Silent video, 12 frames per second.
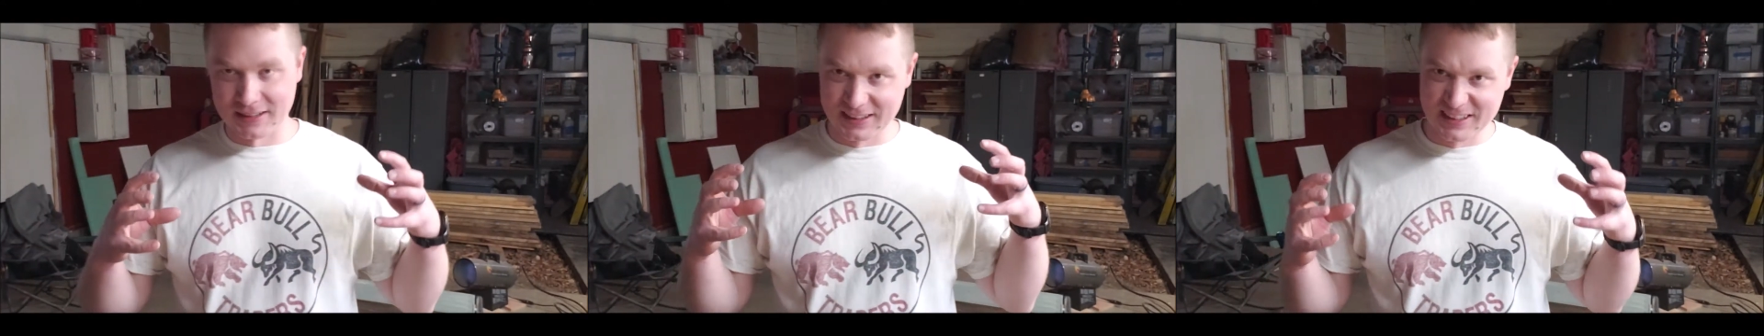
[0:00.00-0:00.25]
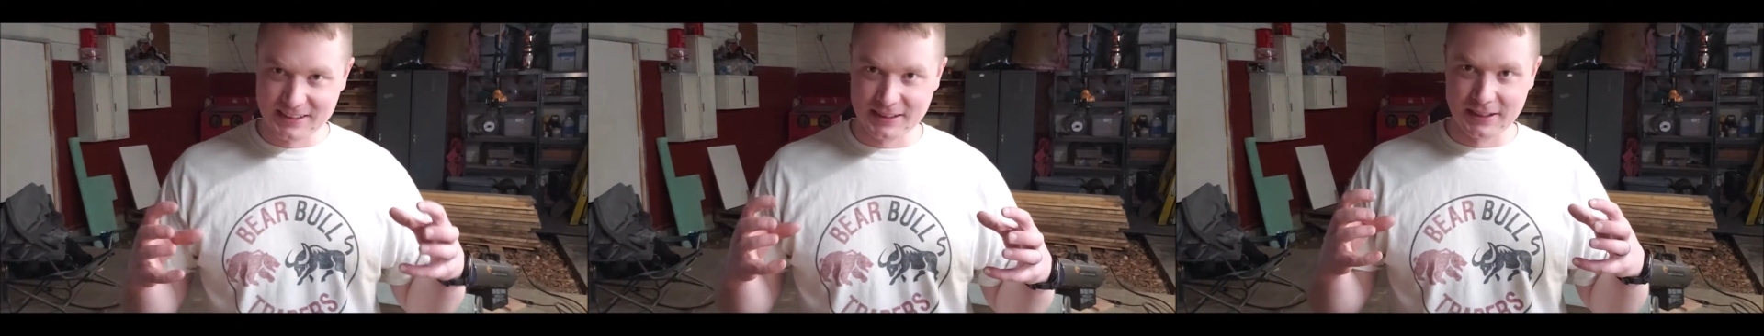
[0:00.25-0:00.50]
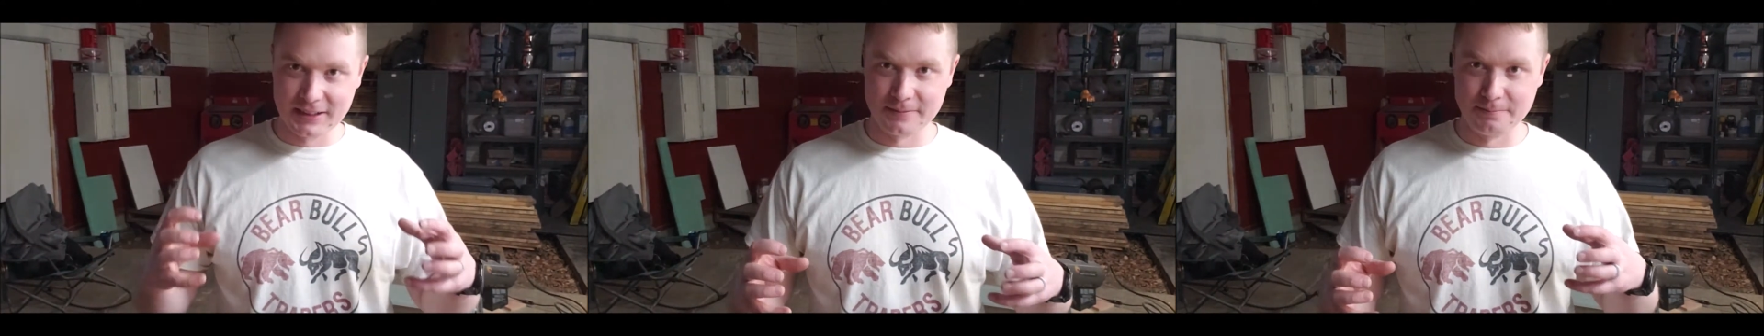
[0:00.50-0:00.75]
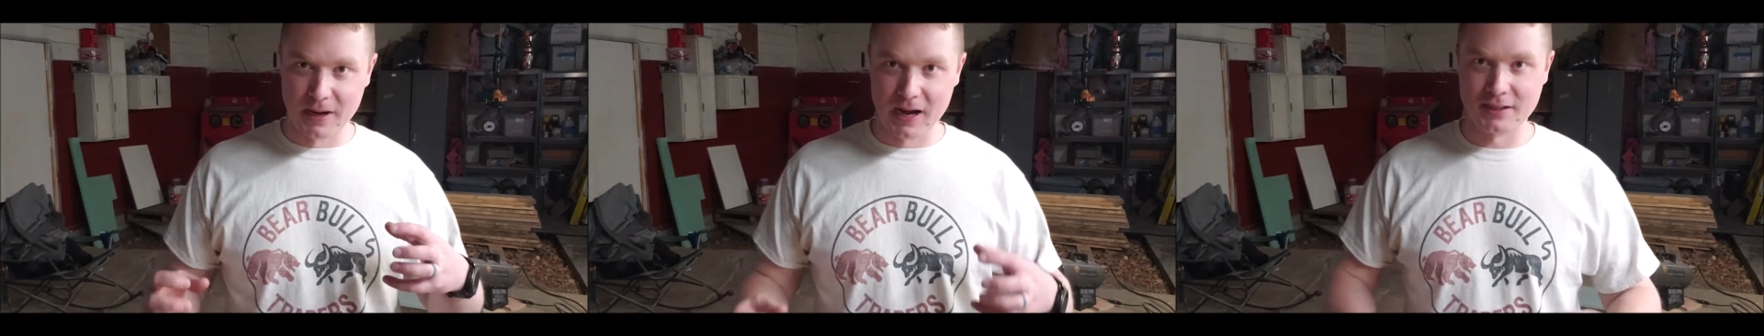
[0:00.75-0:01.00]
an
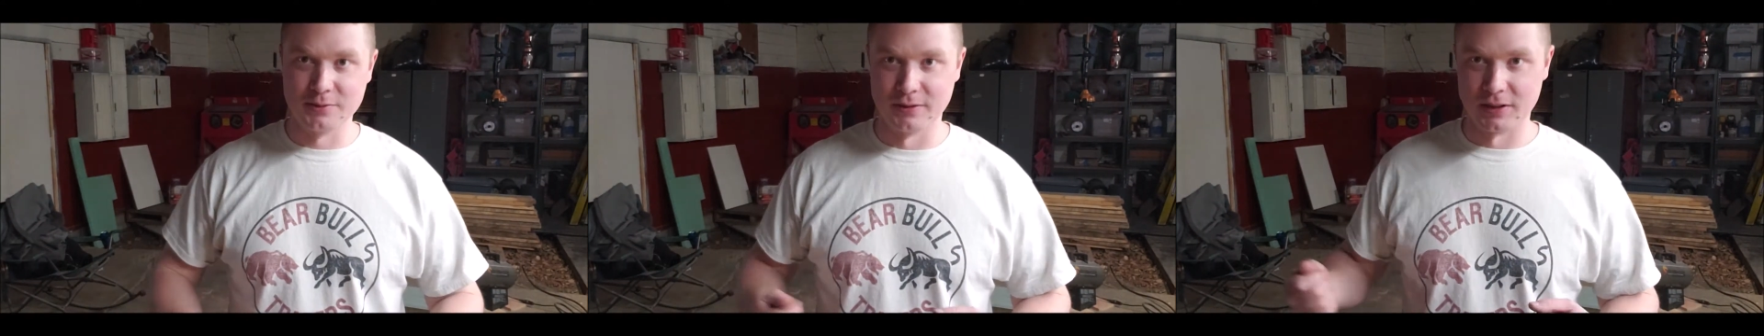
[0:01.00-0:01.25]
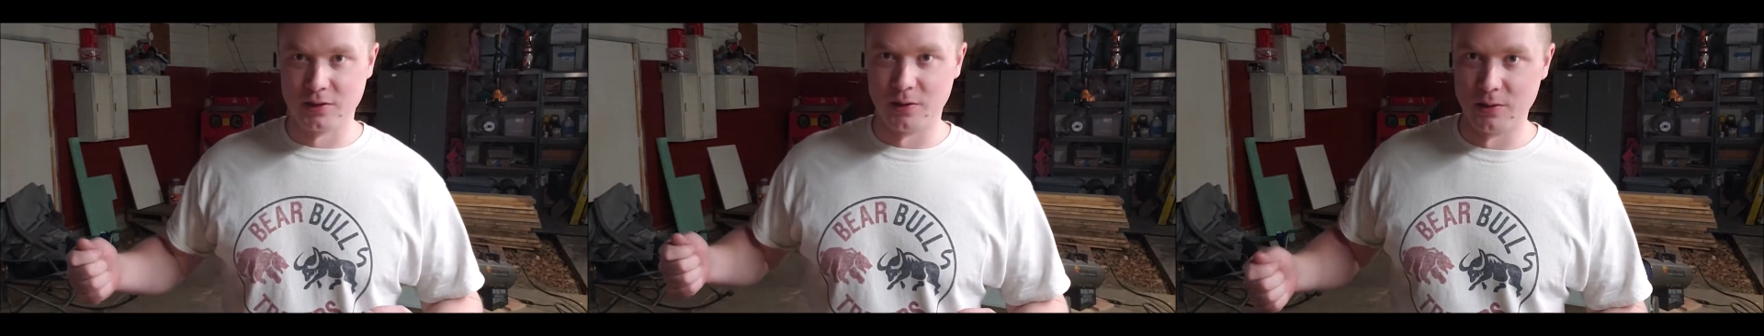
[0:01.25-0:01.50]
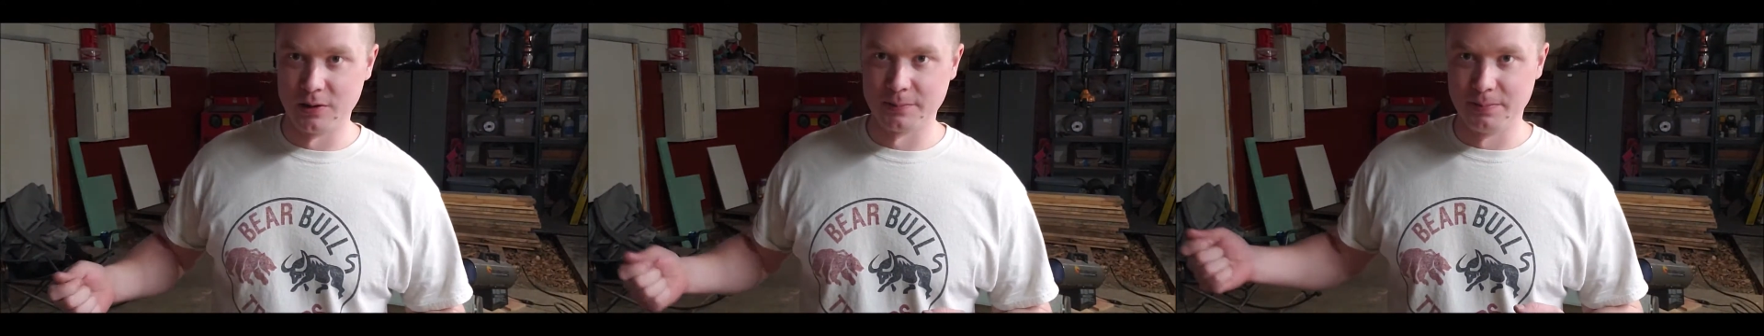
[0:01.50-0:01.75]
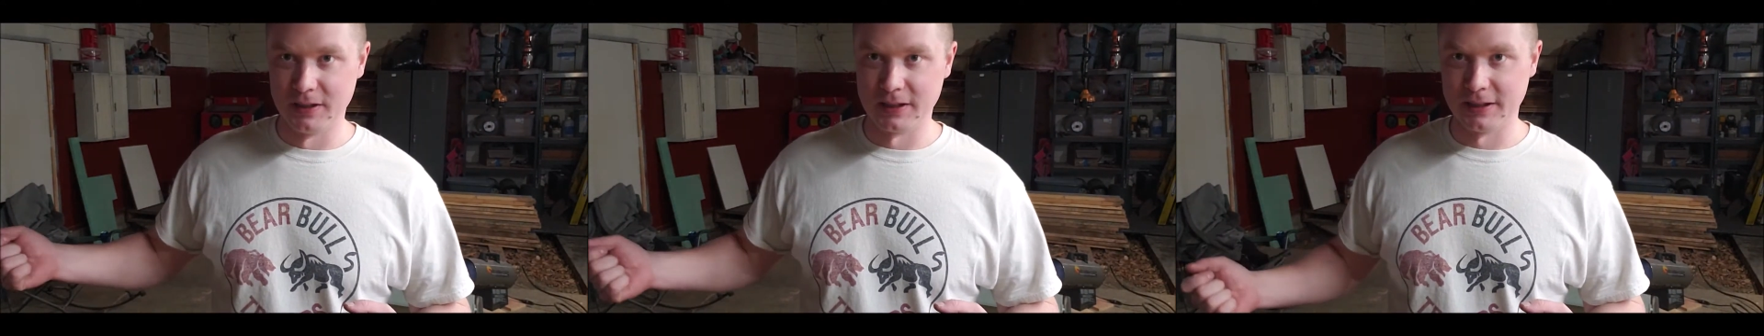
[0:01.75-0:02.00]
insulated box with a core to
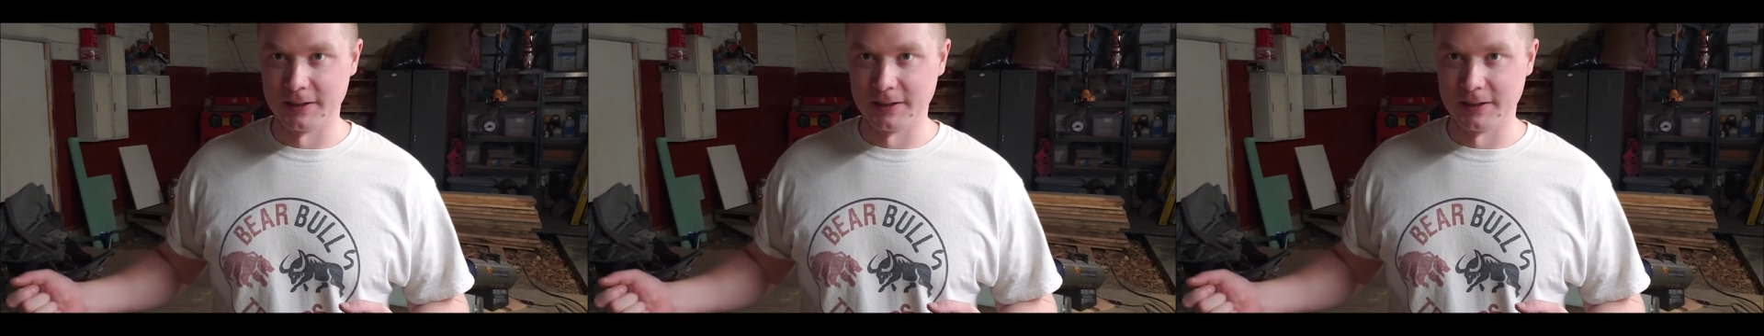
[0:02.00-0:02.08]
plug